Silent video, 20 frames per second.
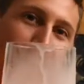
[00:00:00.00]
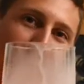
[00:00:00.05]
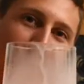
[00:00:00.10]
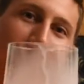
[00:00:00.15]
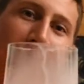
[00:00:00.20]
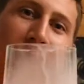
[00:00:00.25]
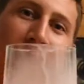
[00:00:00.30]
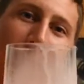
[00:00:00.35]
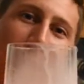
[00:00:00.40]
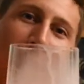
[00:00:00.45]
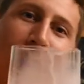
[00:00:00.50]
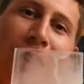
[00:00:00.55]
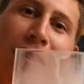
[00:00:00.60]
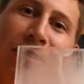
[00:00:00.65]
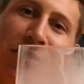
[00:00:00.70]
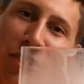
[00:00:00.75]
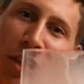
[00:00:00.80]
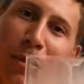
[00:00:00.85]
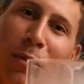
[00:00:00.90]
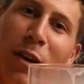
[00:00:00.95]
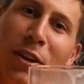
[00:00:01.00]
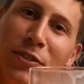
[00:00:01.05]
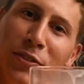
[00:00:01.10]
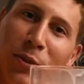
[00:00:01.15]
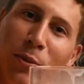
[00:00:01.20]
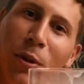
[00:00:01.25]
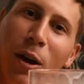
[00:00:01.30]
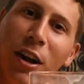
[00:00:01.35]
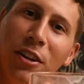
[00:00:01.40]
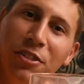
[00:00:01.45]
Thank you guys so much
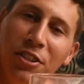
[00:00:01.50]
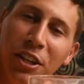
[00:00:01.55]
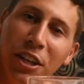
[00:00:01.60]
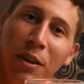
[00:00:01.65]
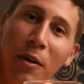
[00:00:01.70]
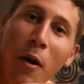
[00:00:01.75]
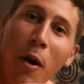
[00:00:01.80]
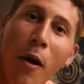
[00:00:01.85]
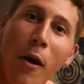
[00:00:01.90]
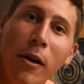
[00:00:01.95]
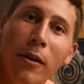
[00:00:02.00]
for watching.